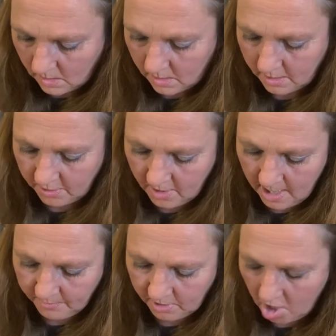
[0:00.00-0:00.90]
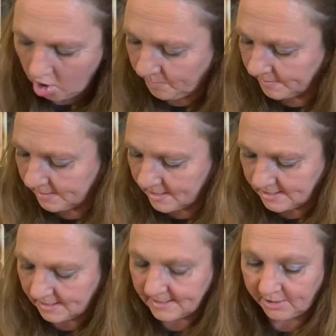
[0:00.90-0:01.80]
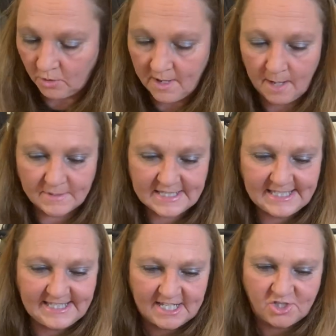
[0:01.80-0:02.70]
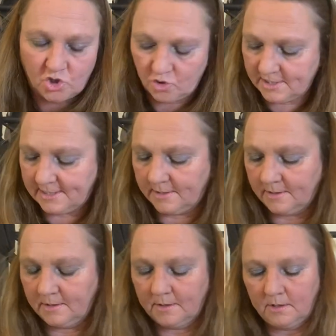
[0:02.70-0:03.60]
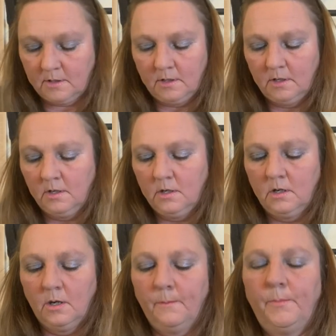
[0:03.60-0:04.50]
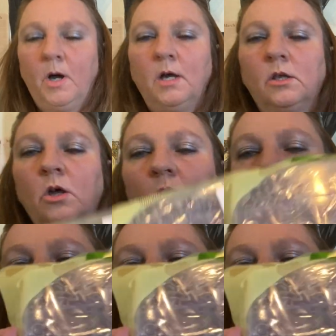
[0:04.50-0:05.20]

I don't know how I'm going to open this because I don't have my scissors. But look,